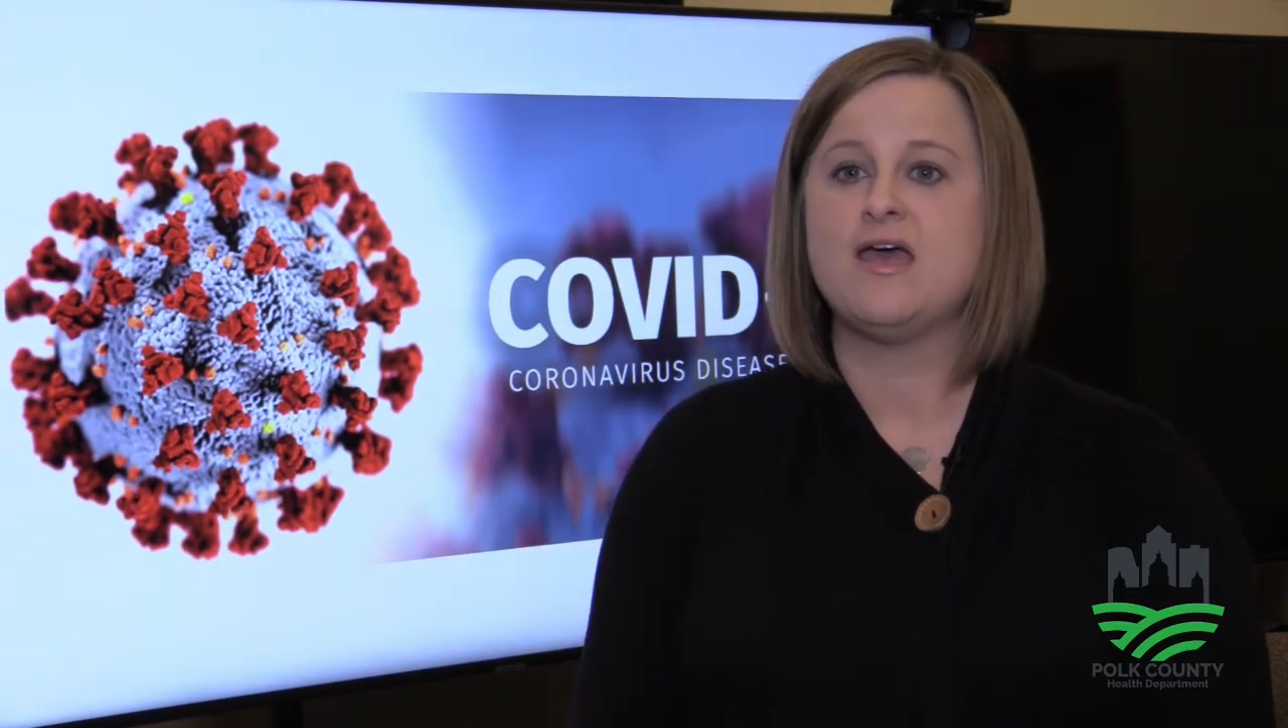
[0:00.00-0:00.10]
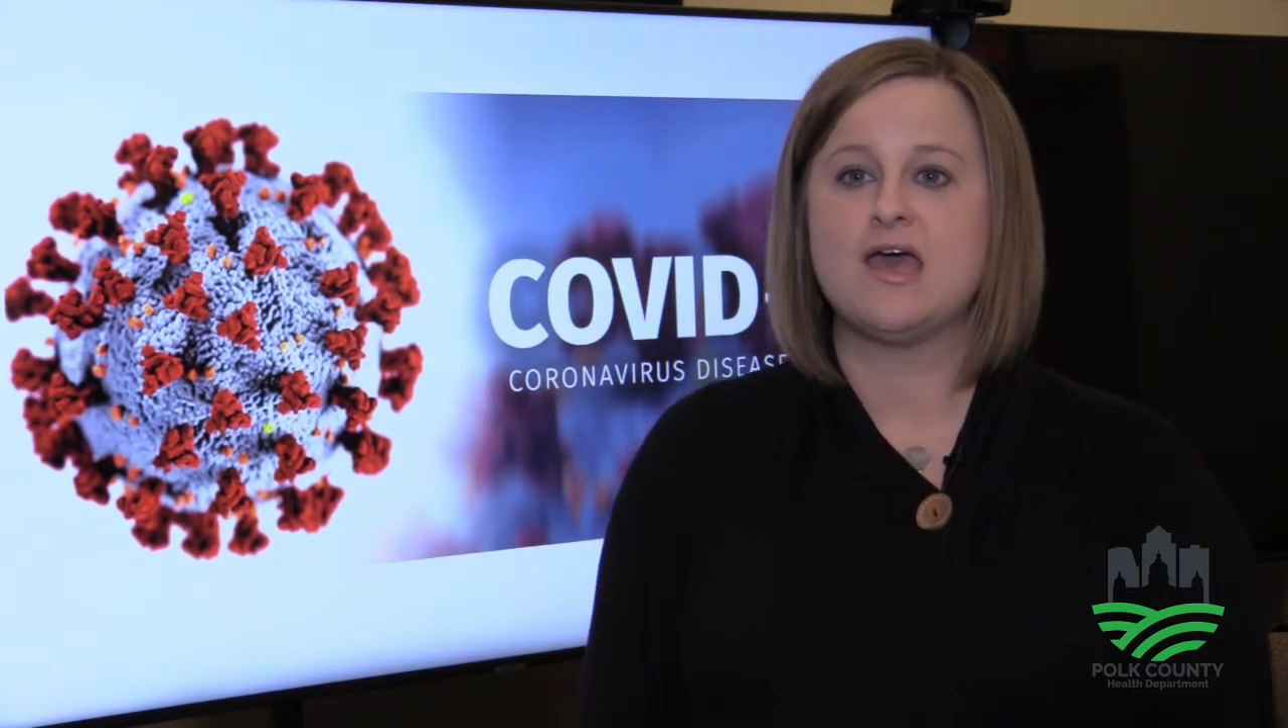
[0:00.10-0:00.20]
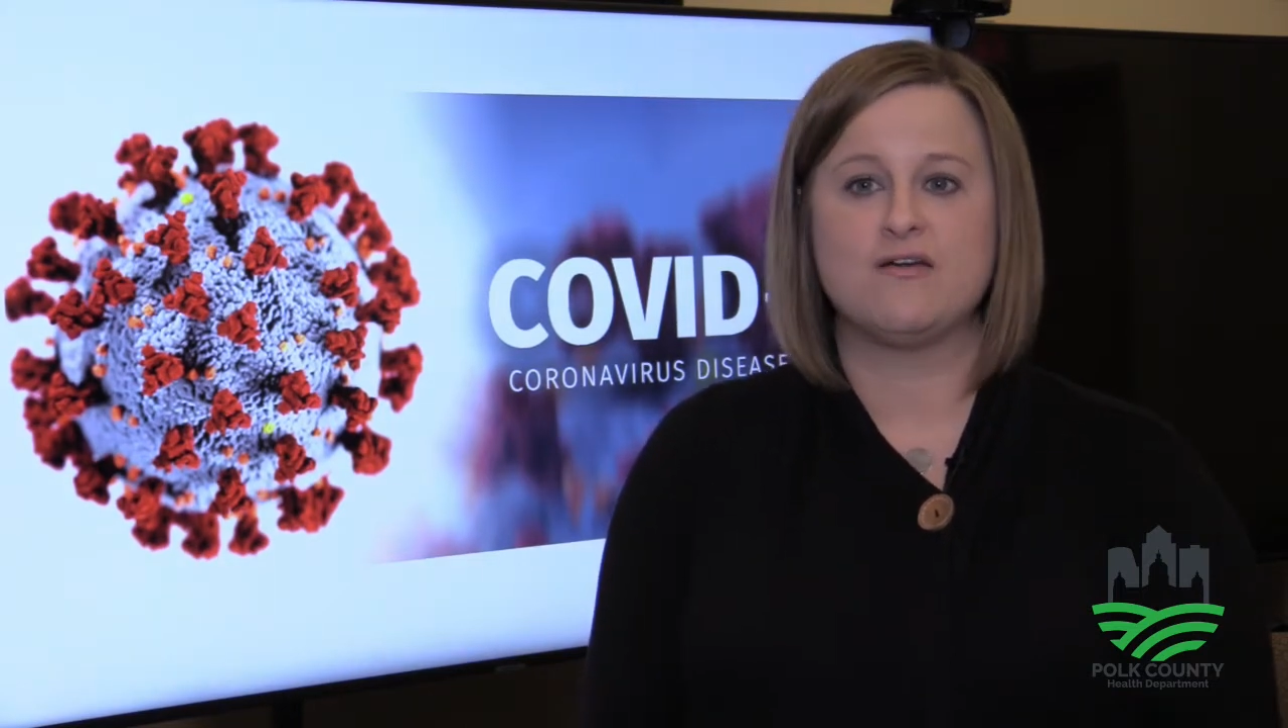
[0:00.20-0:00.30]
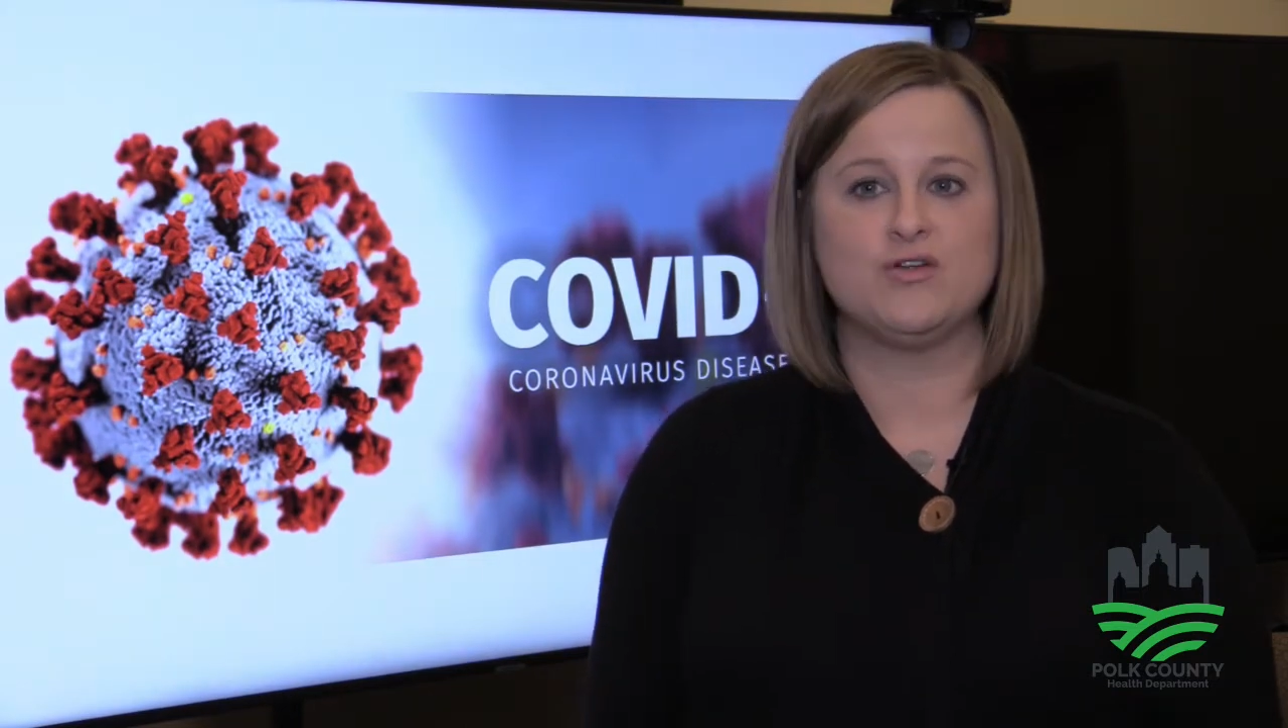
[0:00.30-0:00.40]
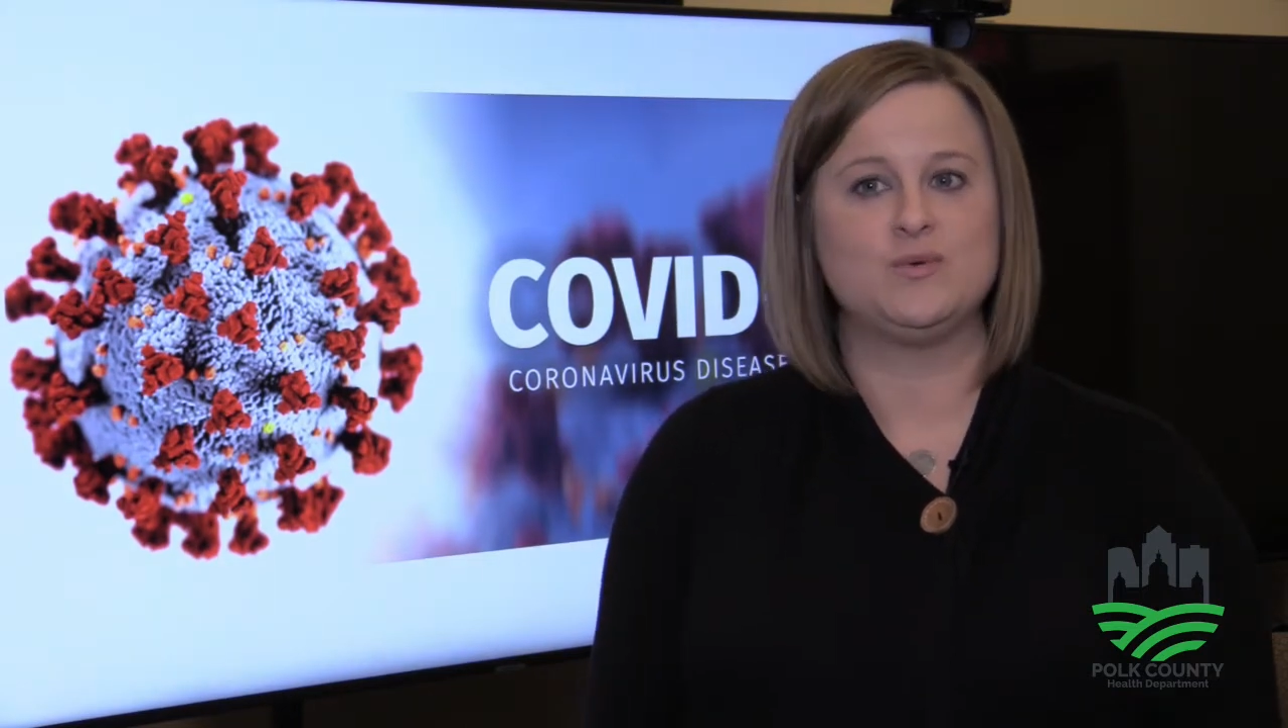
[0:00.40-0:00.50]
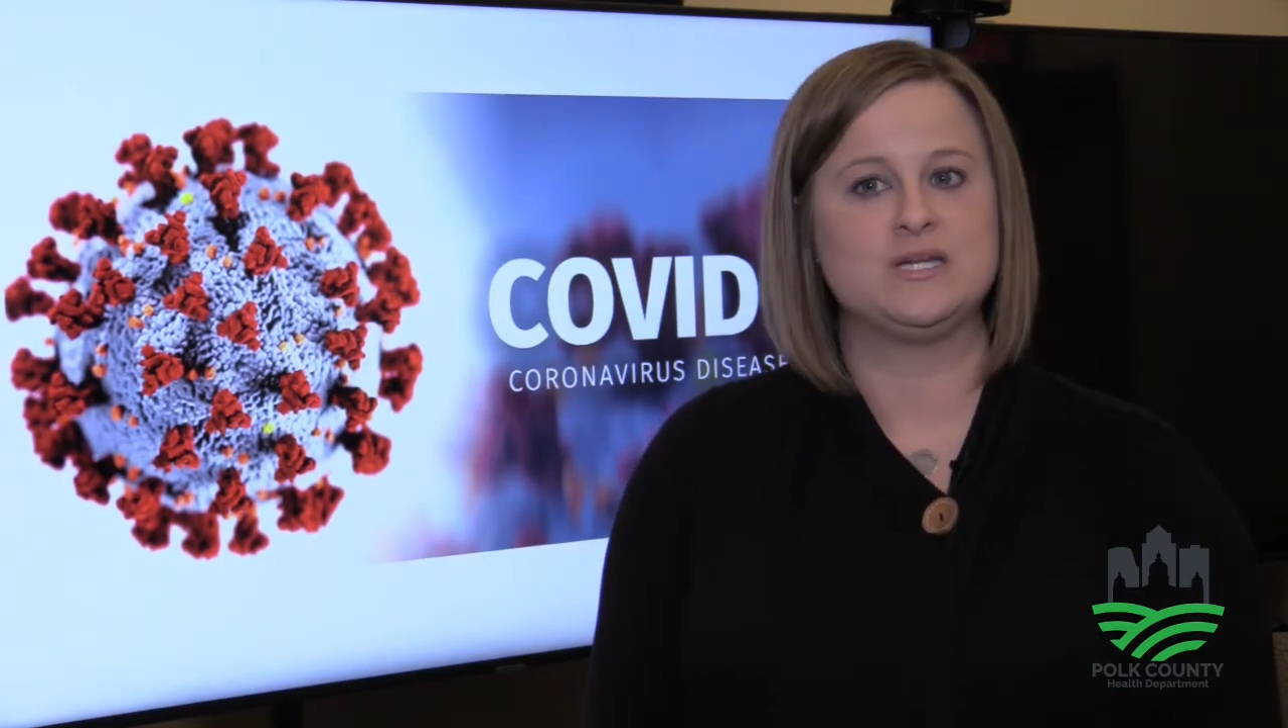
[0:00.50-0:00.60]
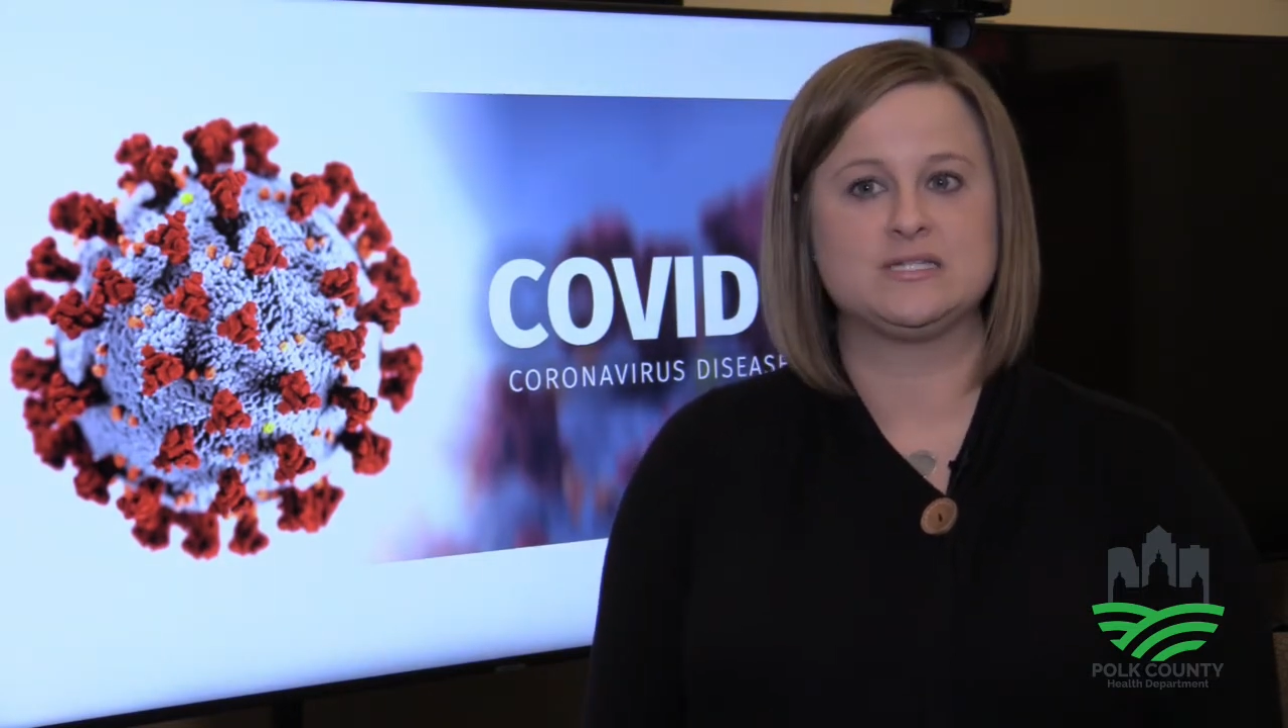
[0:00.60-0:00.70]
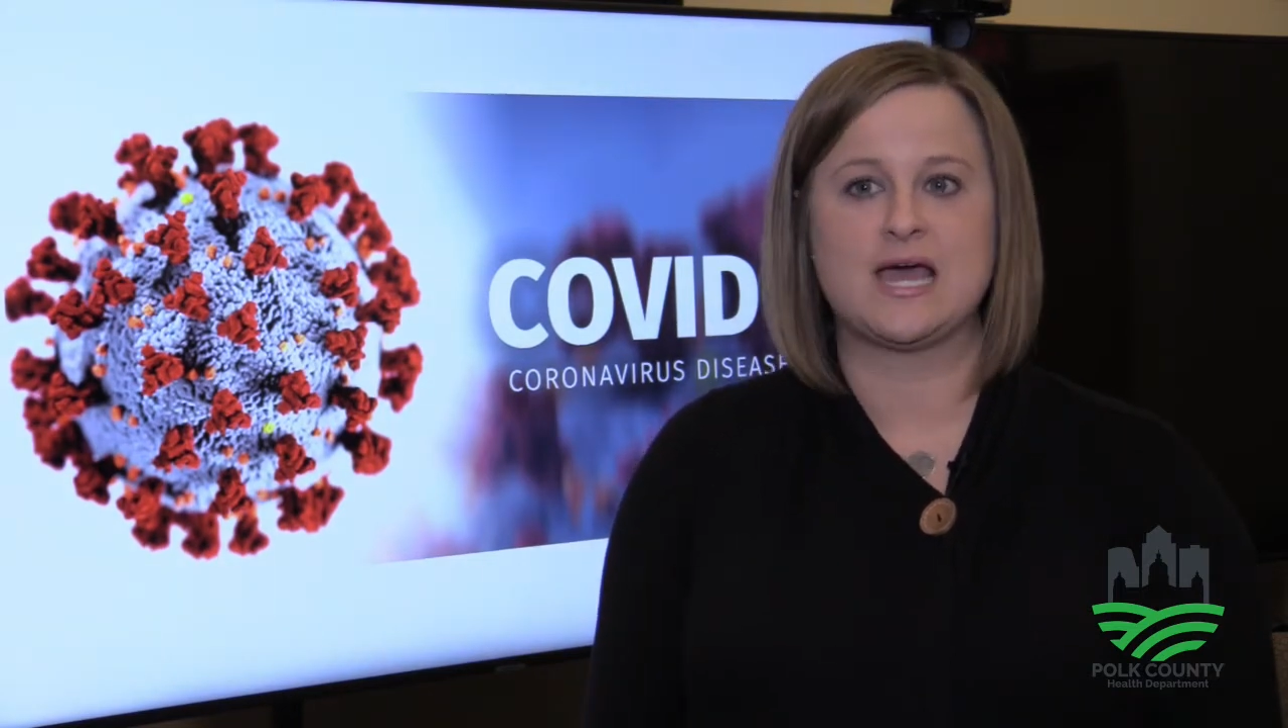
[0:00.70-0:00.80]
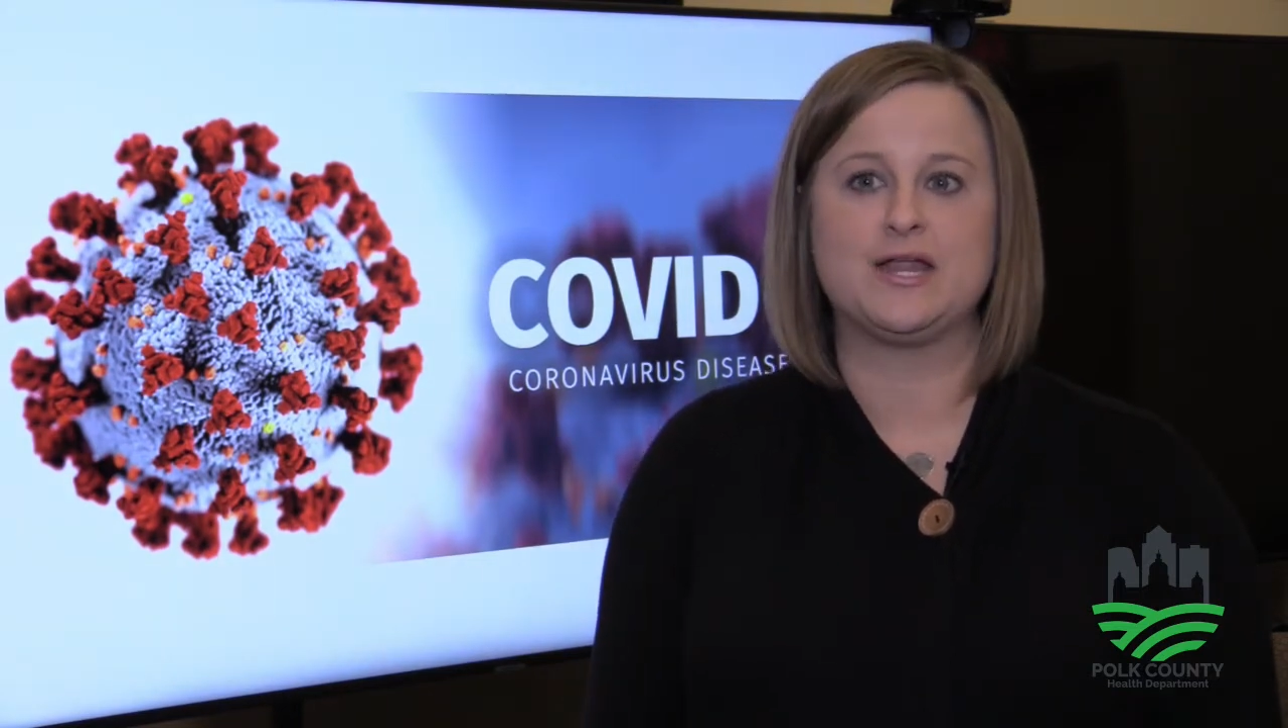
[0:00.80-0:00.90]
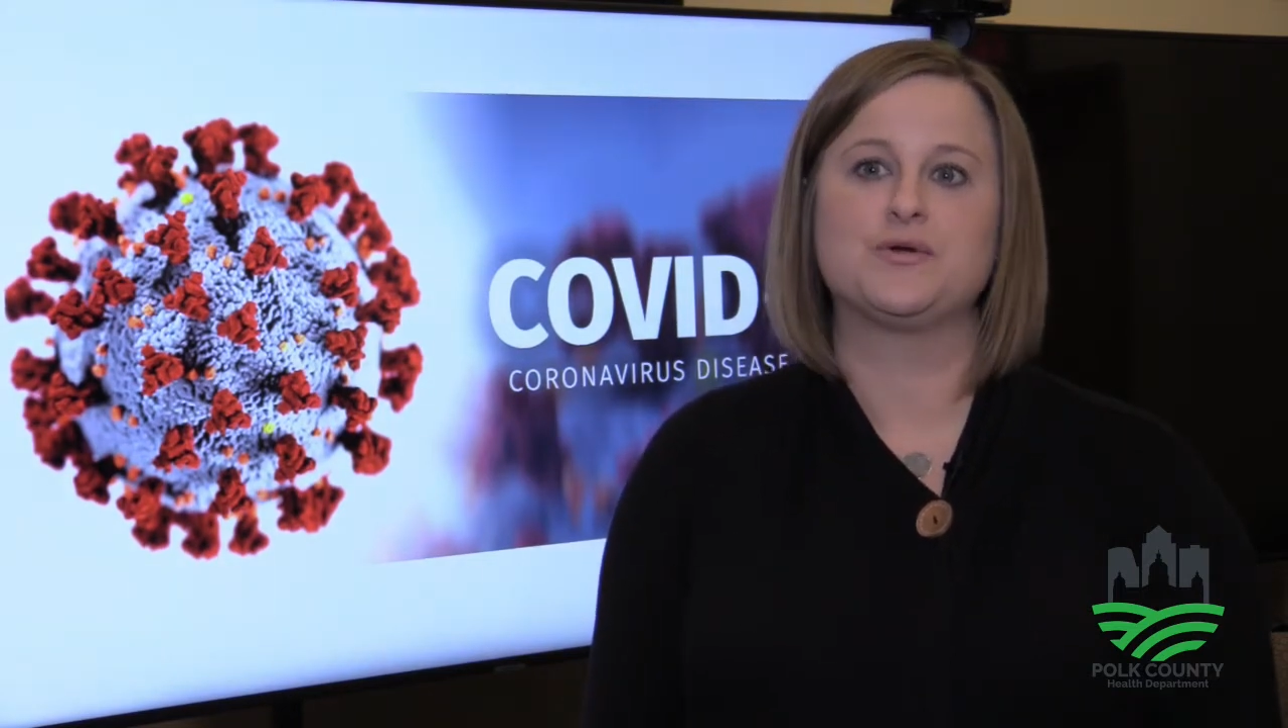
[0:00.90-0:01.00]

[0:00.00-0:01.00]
everyone has had a